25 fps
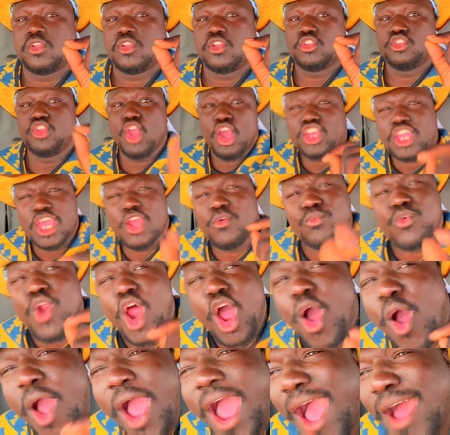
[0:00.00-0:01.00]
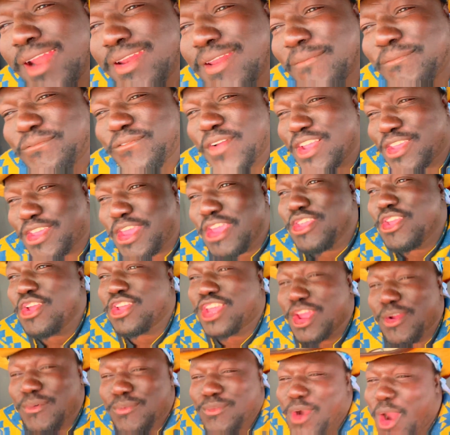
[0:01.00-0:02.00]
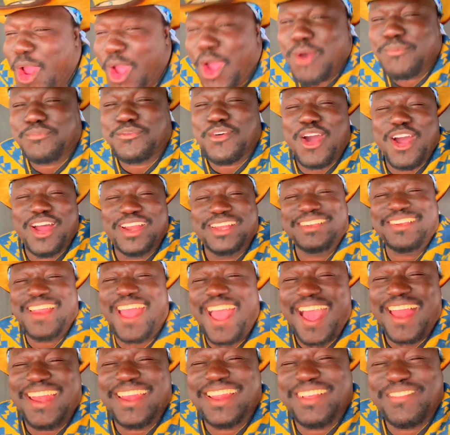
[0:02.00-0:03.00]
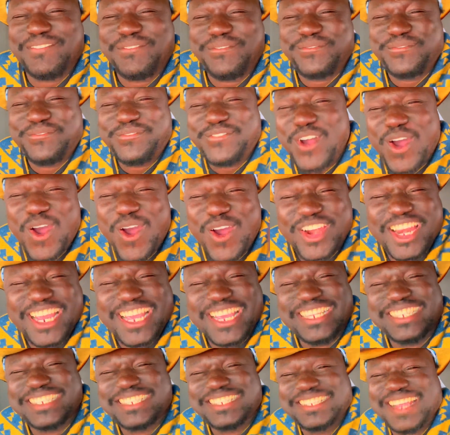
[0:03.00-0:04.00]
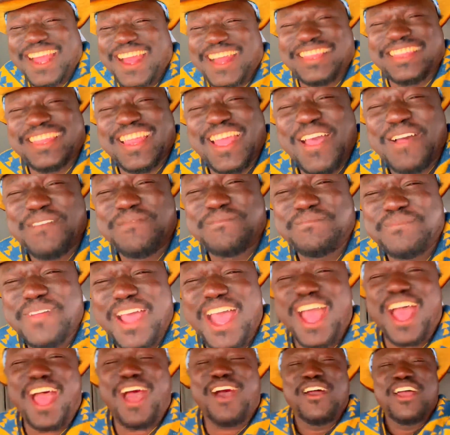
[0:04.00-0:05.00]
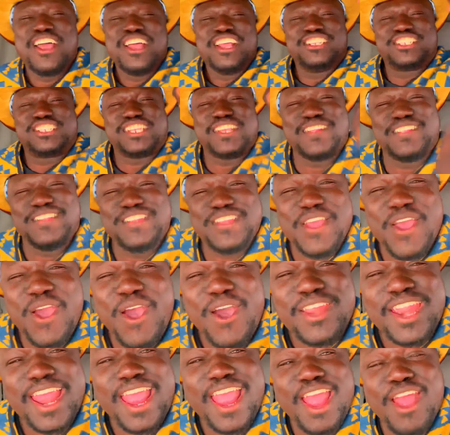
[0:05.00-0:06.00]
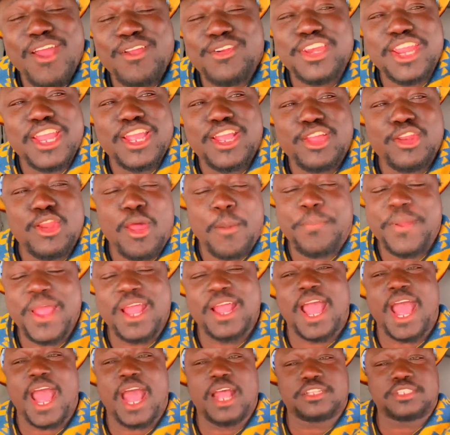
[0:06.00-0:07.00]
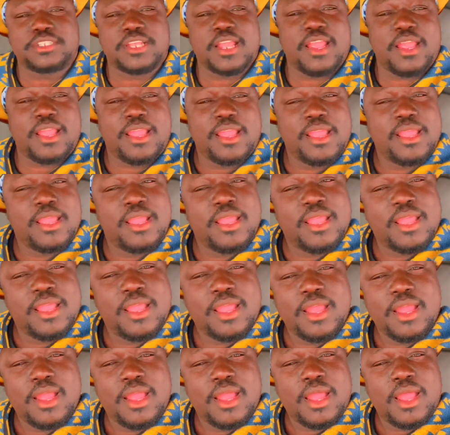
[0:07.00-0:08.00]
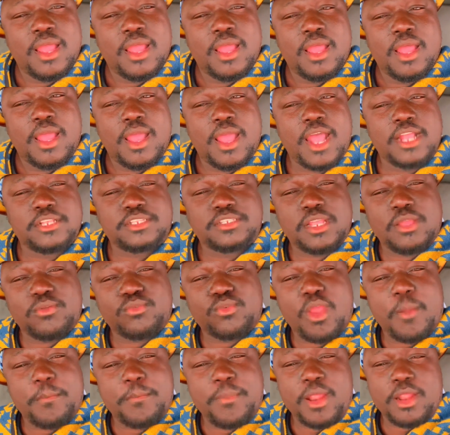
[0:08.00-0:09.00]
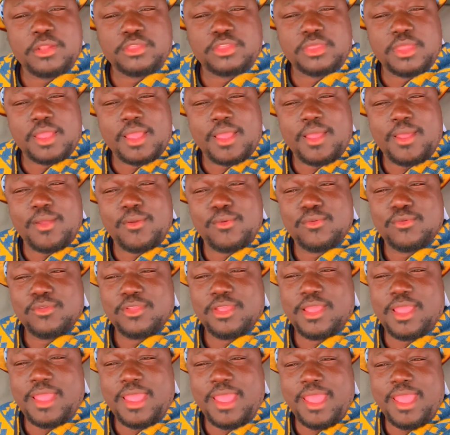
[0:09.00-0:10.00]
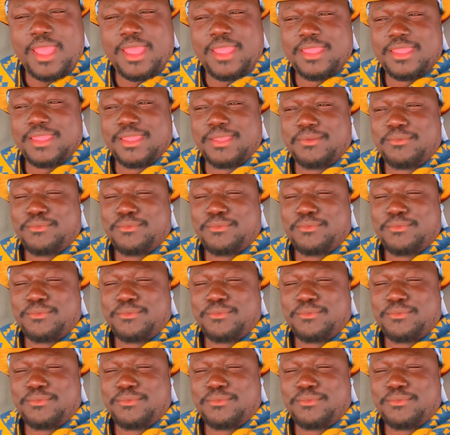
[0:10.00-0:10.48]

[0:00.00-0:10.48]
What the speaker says: You can roll for $1.47 a mile, Señor El Negro Pancho. I said, Roberto, hey.